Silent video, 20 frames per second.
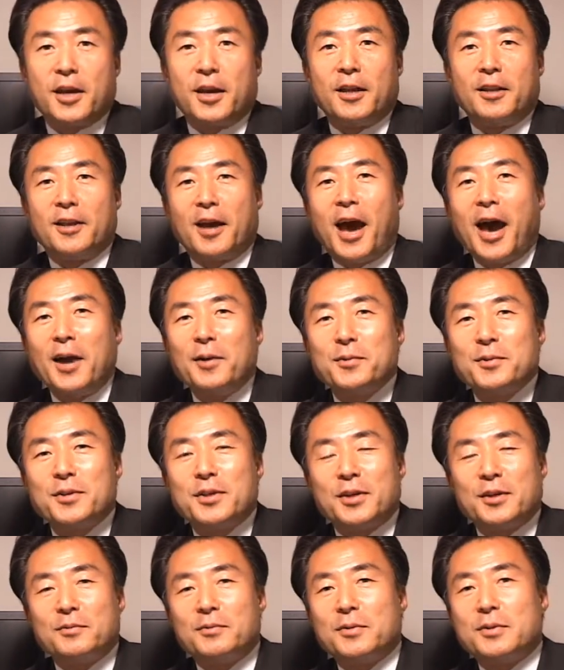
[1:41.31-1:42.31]
And I would
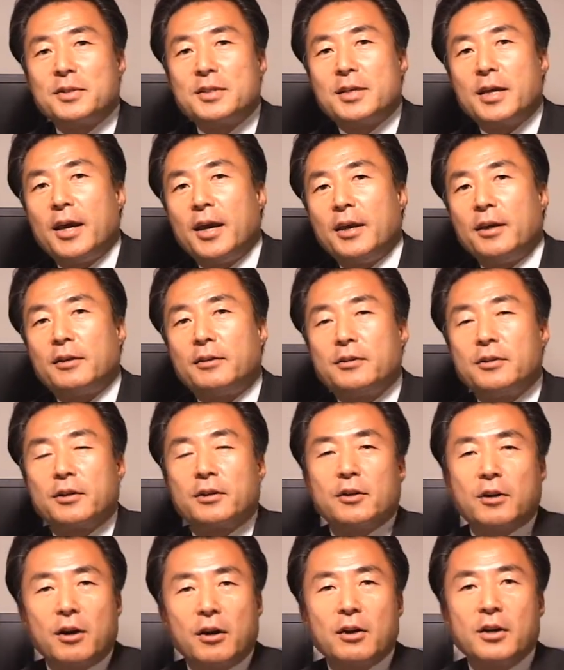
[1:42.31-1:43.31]
even say the
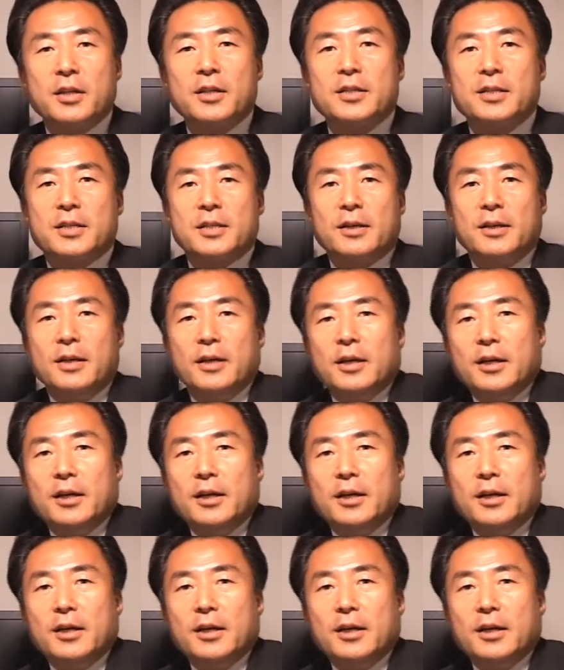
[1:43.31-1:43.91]
current